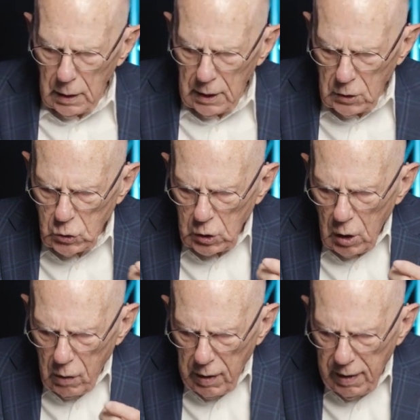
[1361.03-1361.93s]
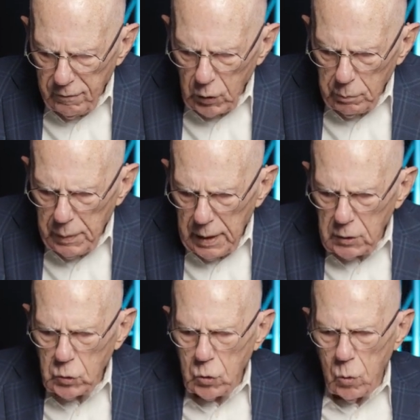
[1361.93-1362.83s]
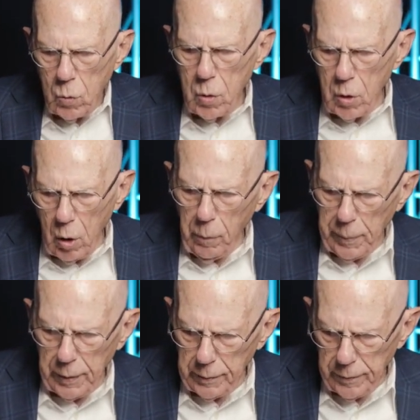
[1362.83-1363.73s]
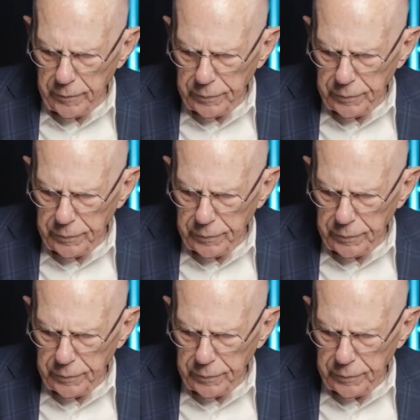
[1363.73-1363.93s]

He saw heaven being torn open